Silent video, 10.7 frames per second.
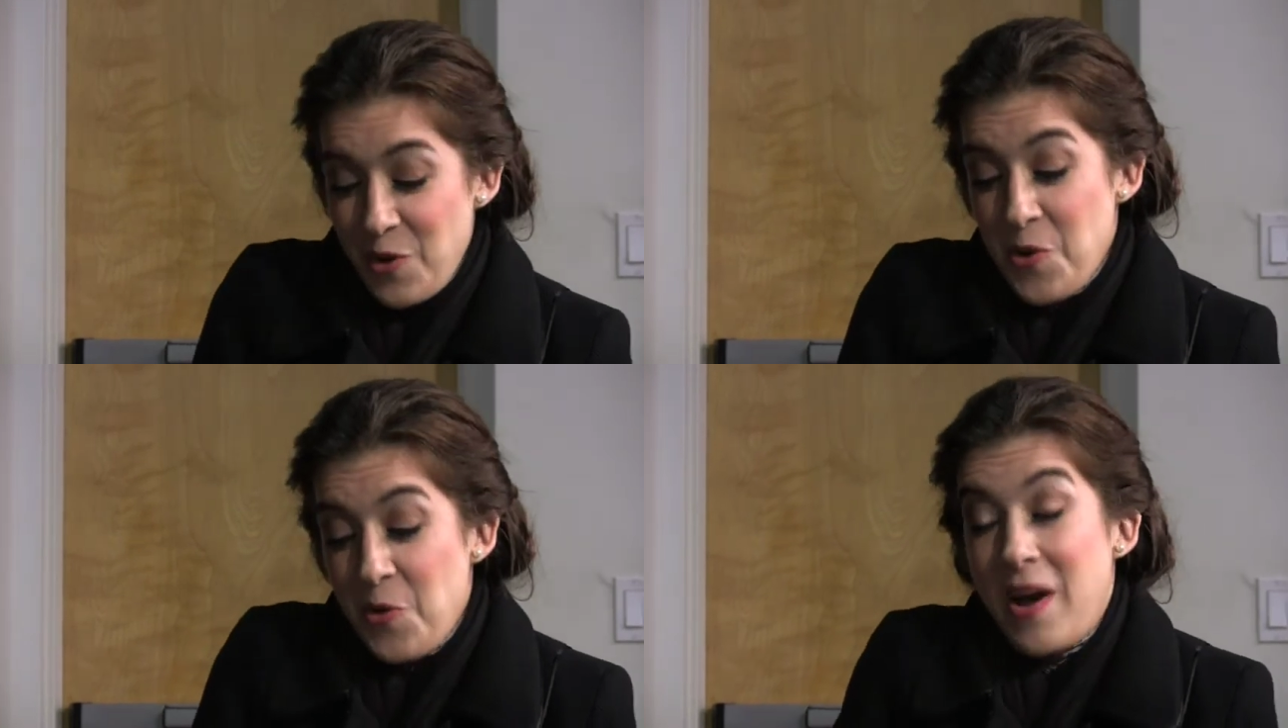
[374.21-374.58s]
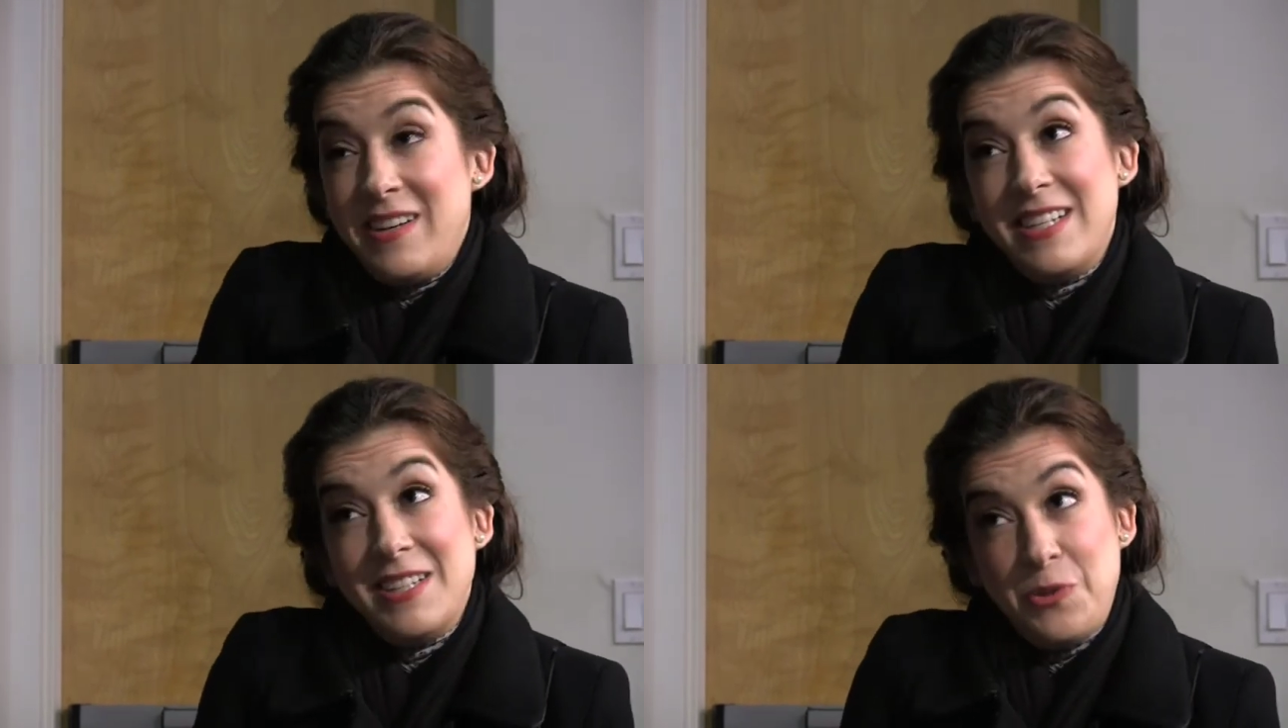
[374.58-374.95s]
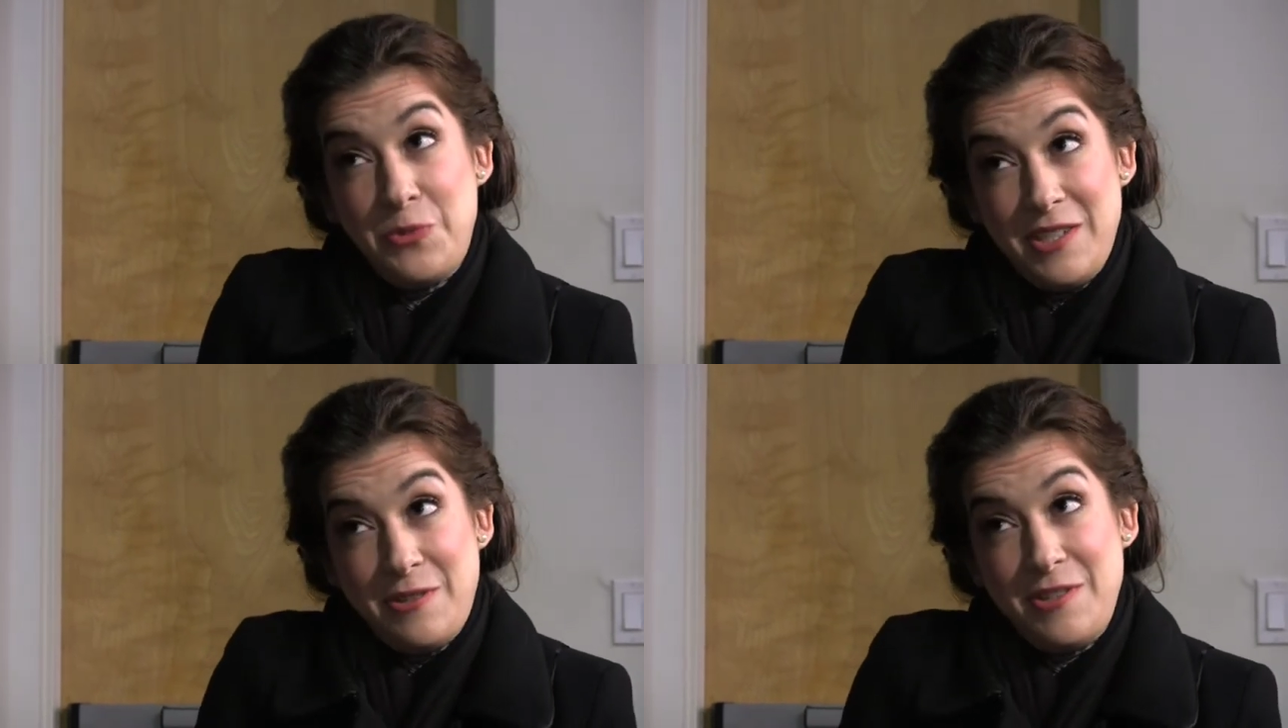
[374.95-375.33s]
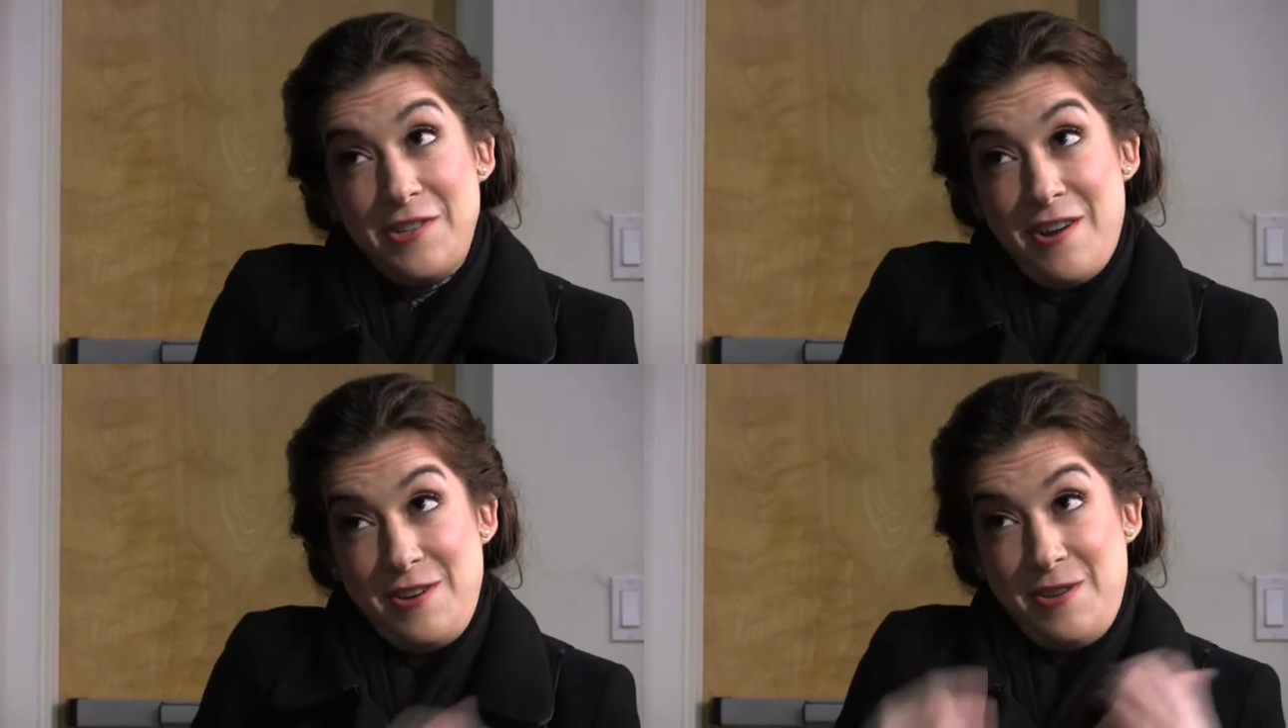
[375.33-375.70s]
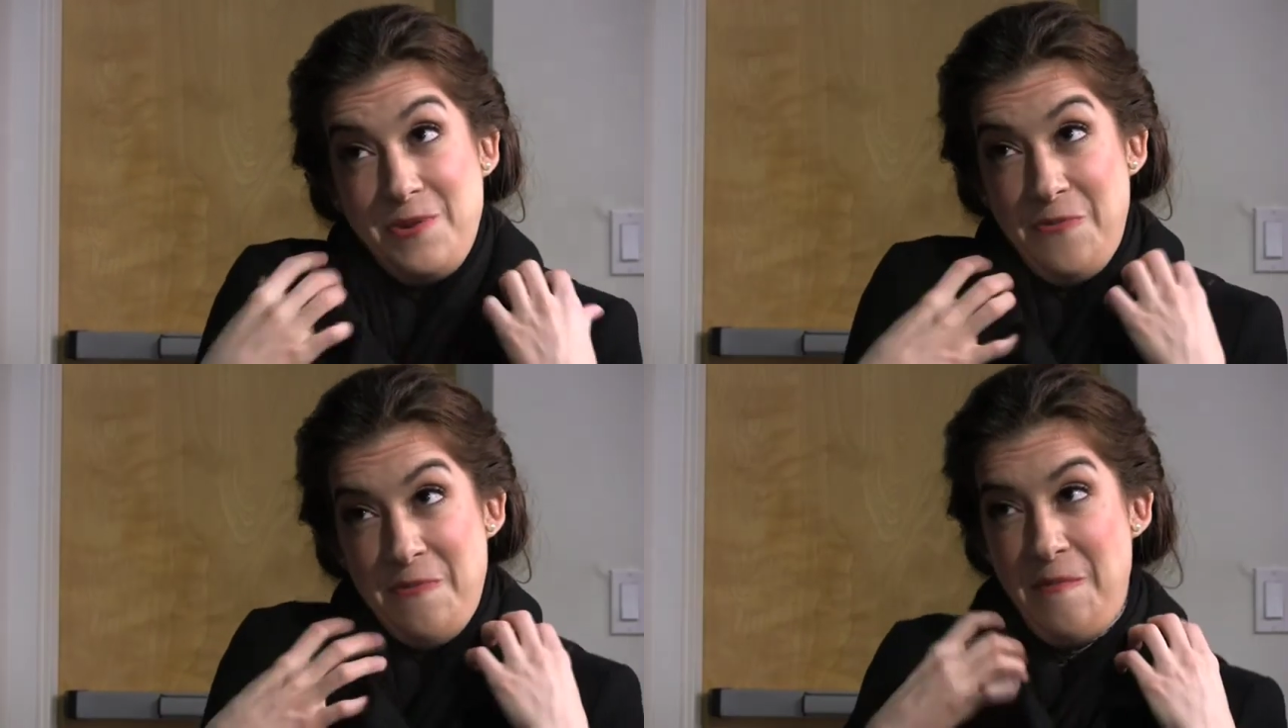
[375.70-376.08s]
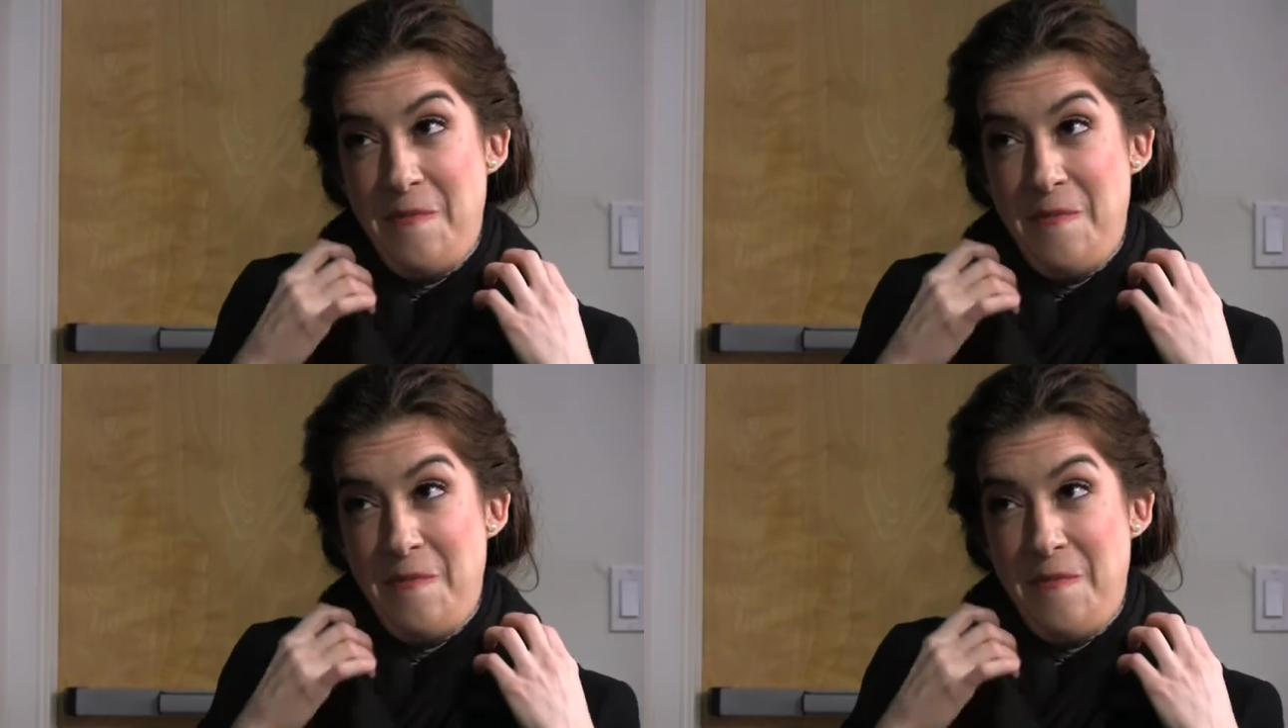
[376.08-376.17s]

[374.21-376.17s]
Oh, I did a little research on you.